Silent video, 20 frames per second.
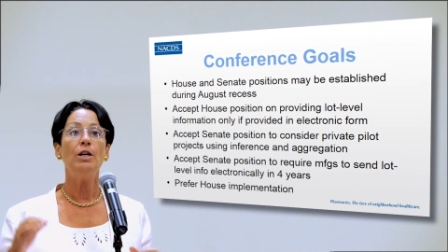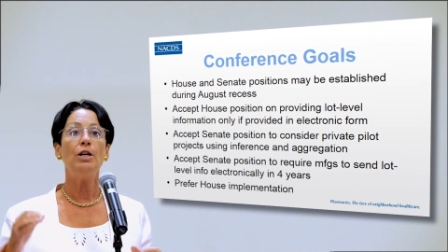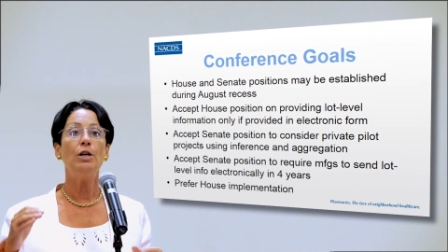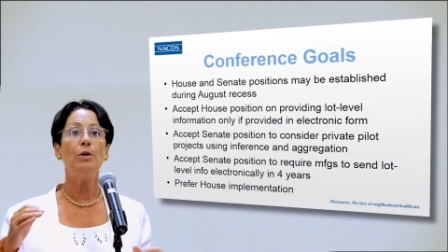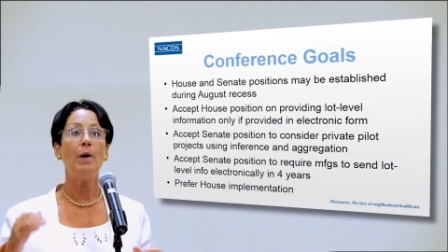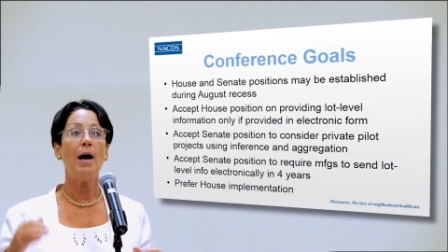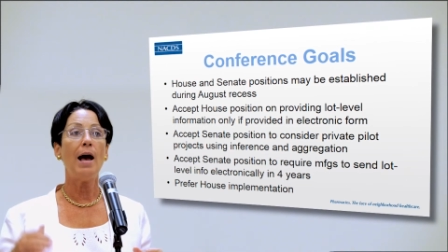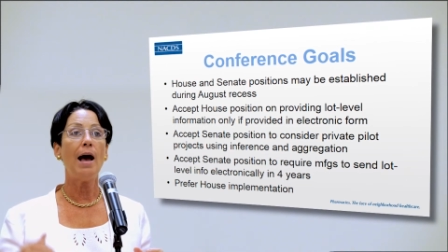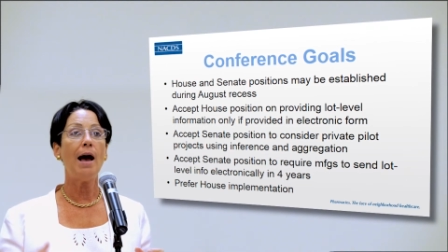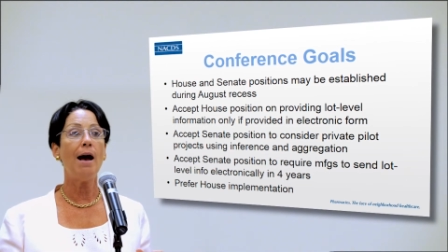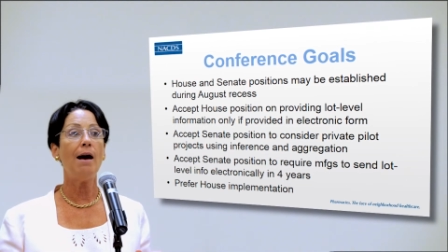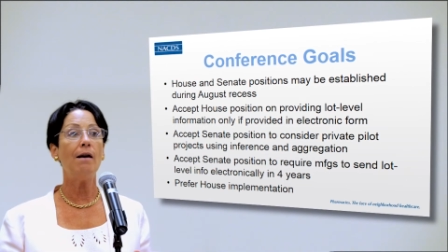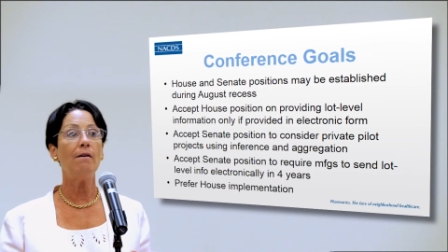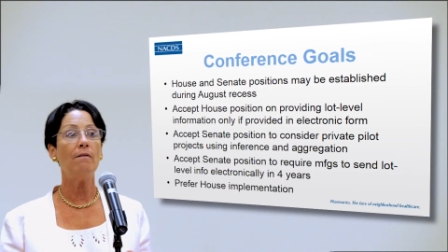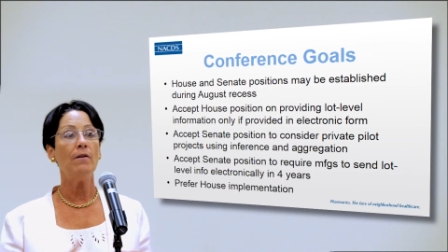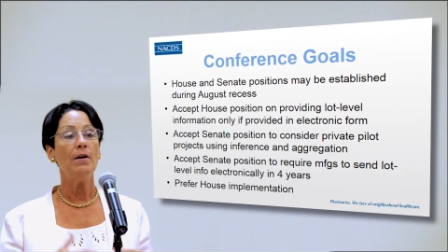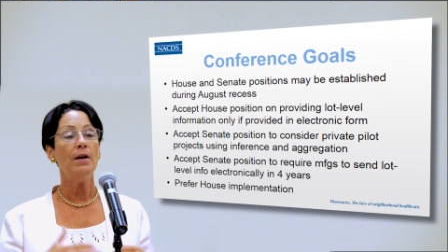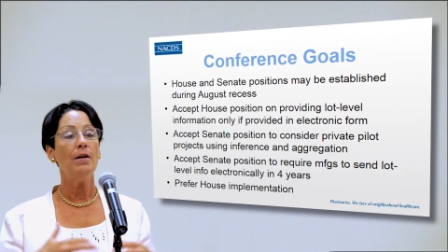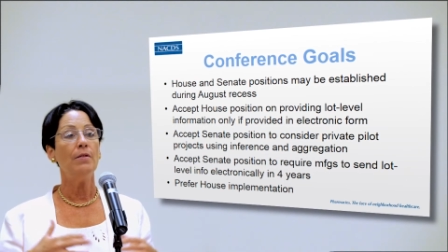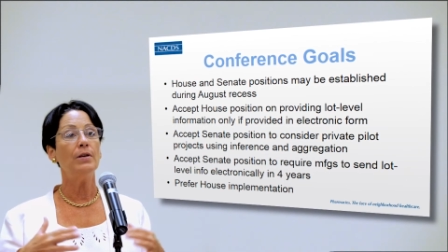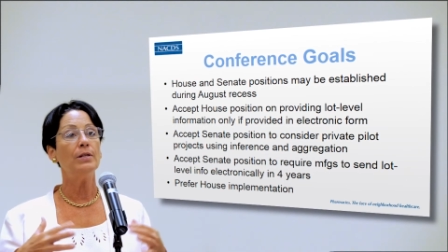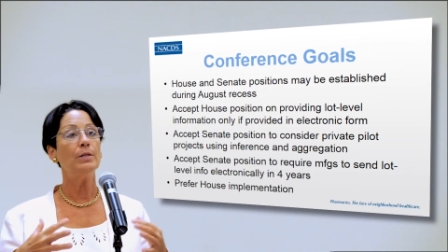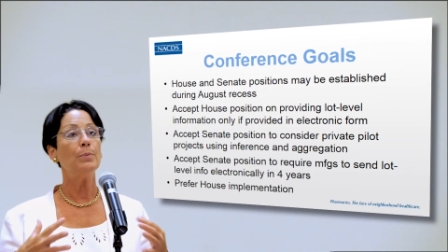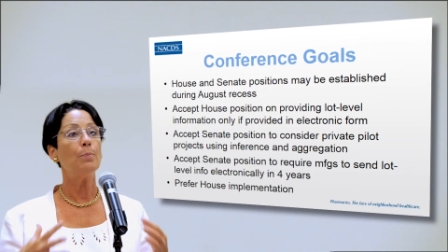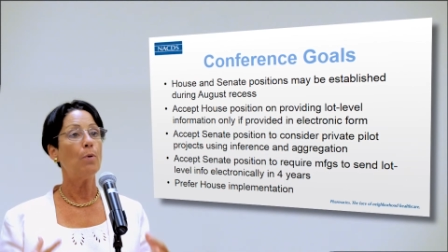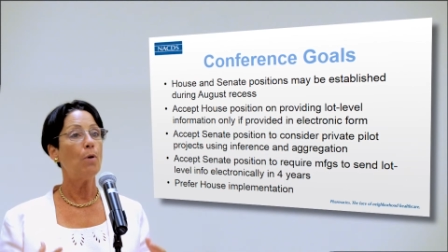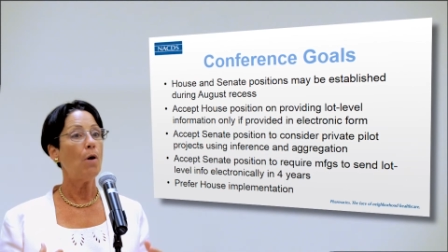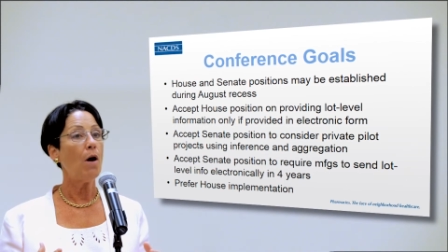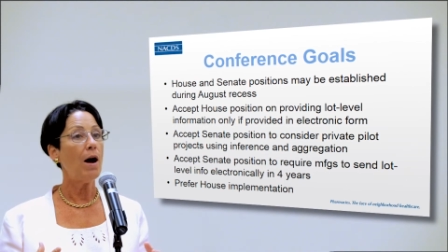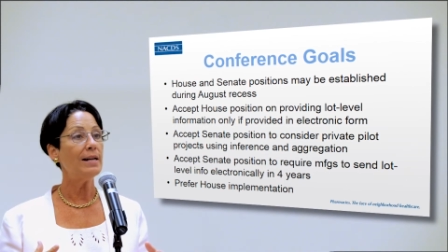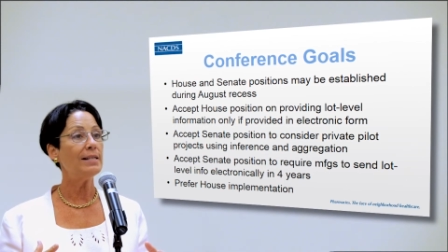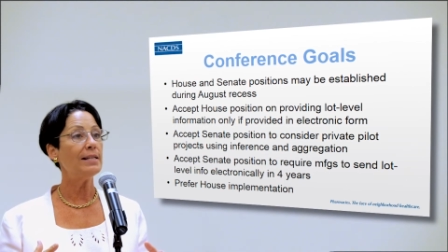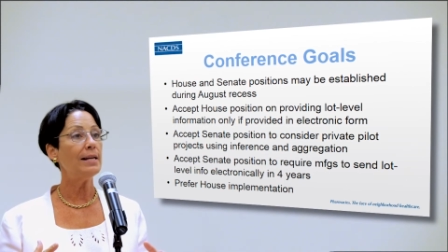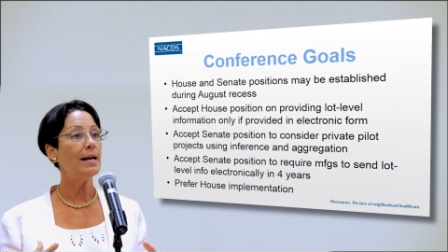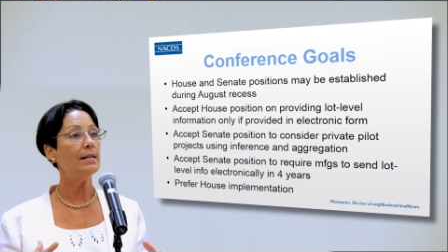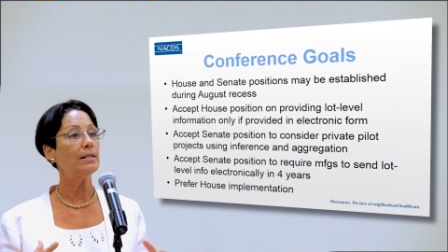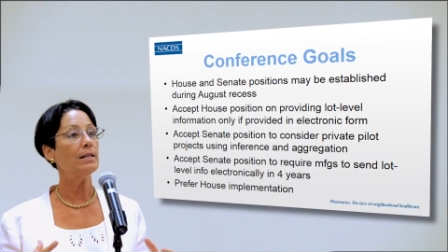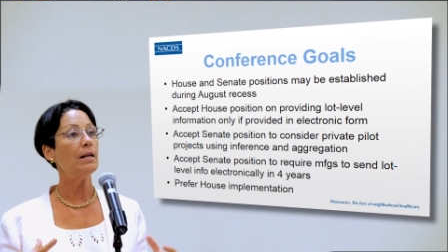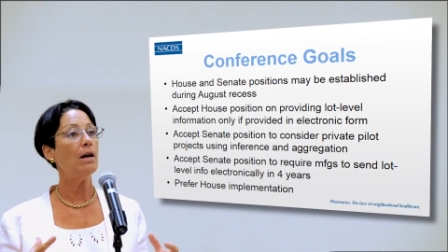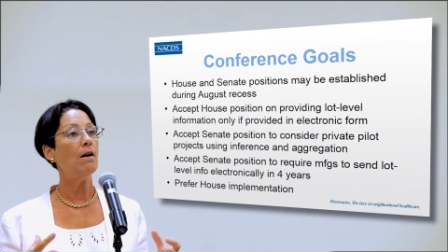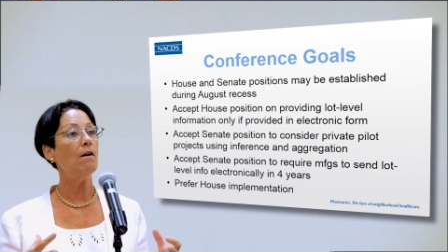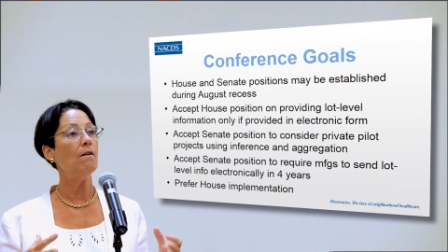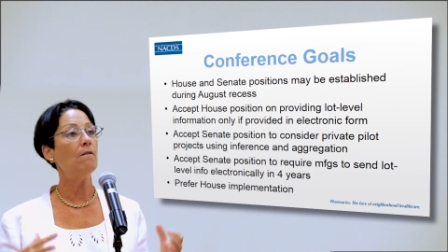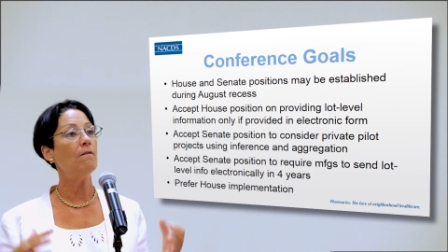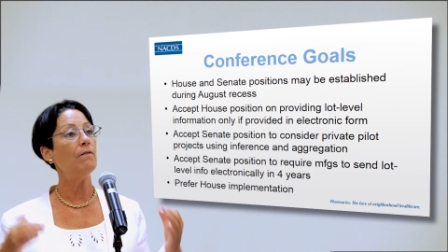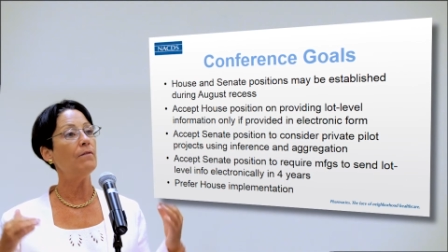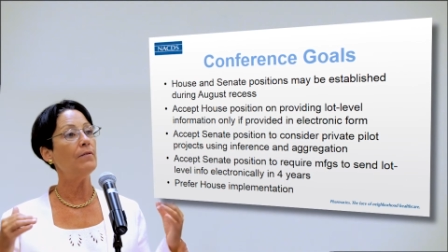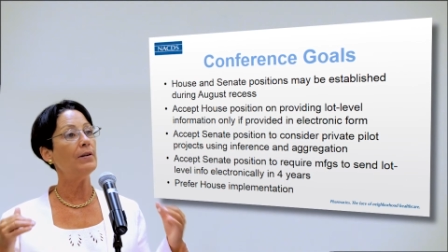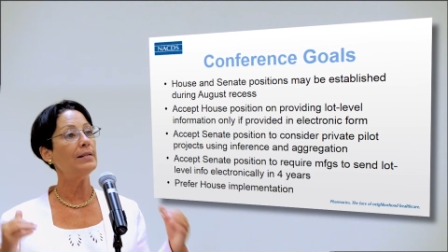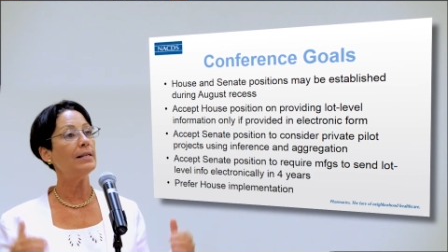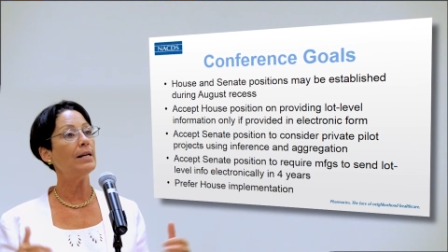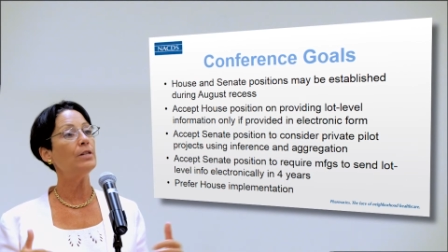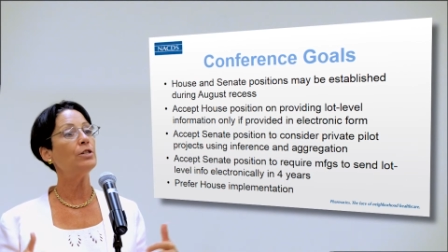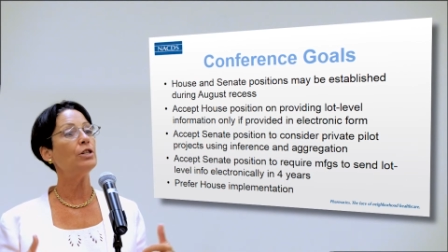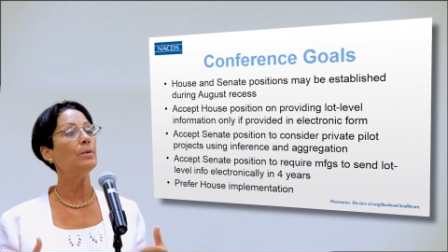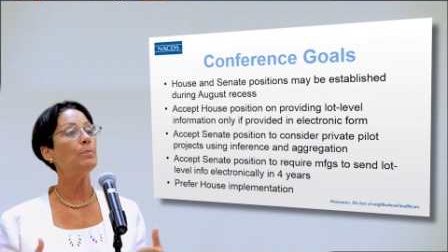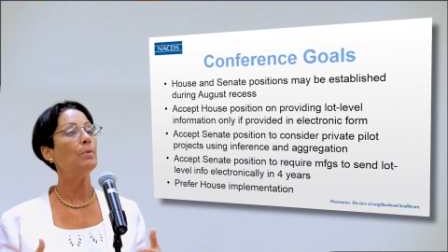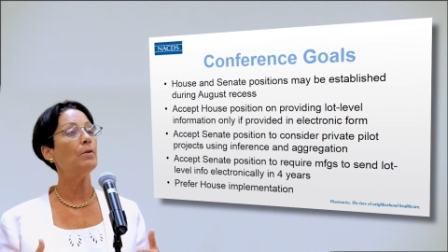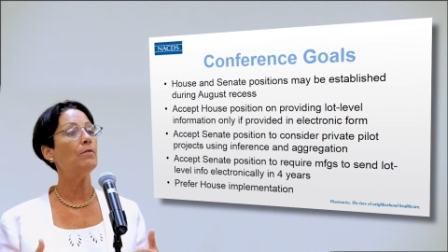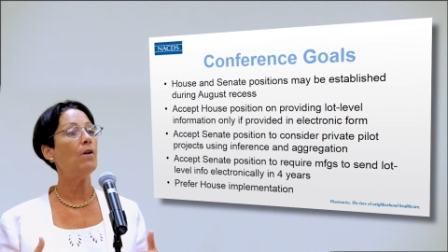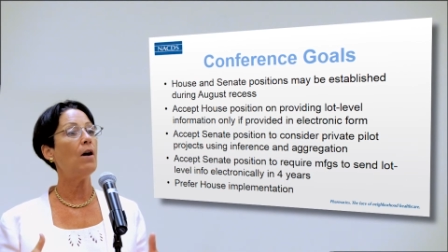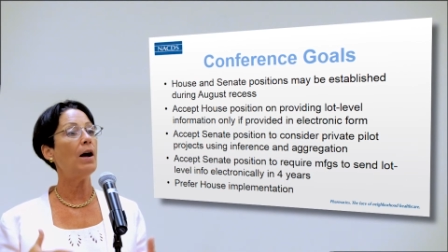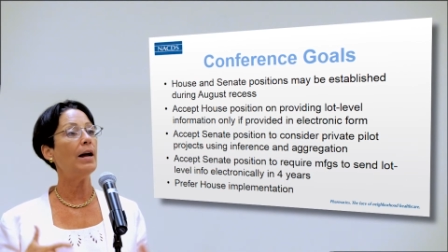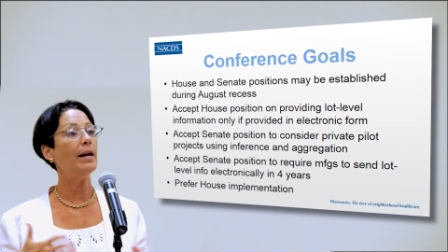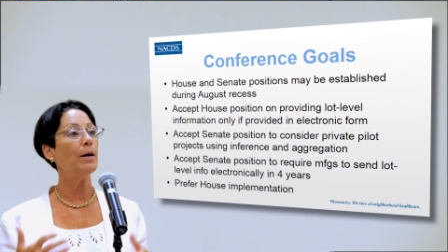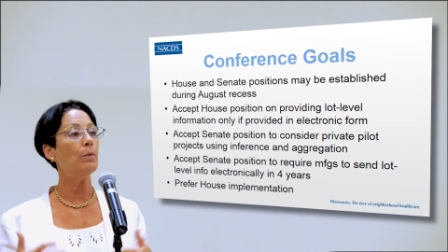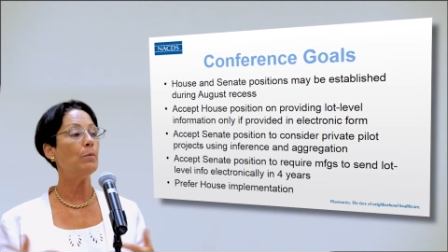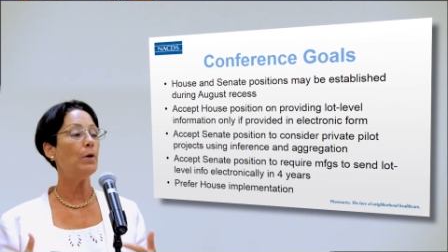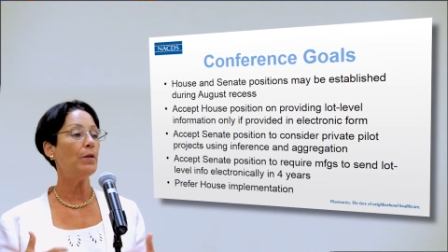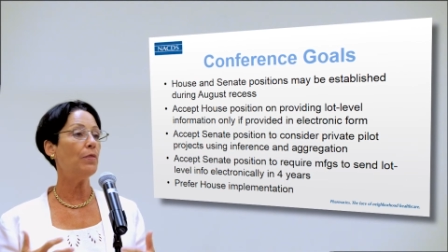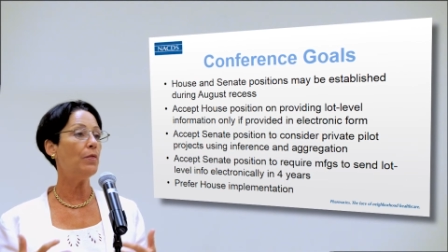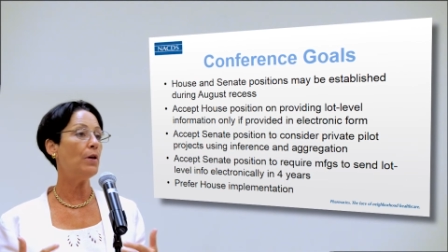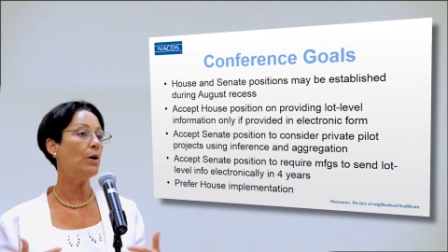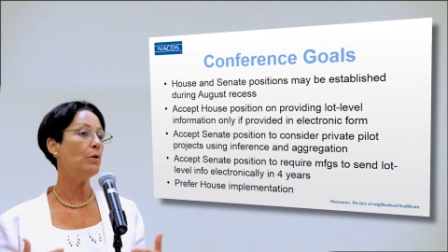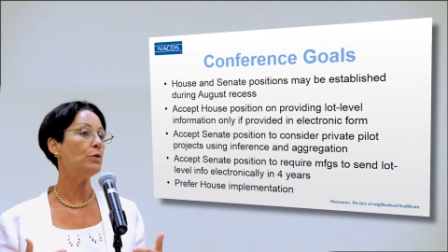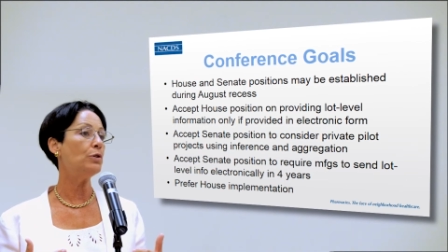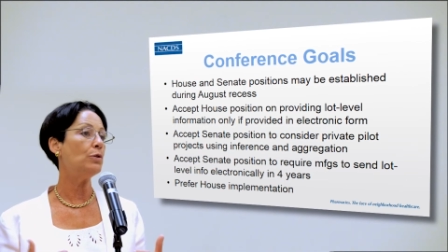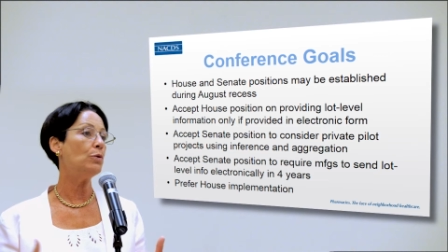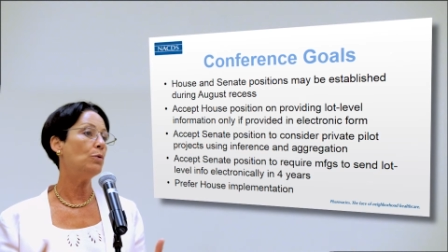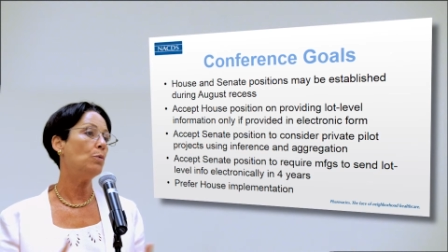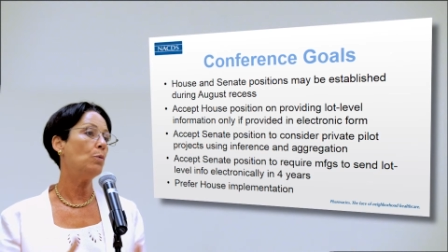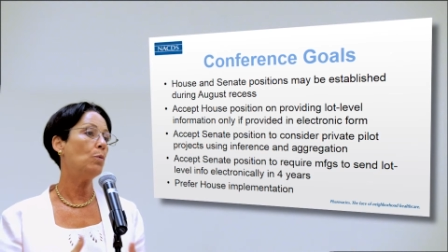You have this process of essentially providing what those who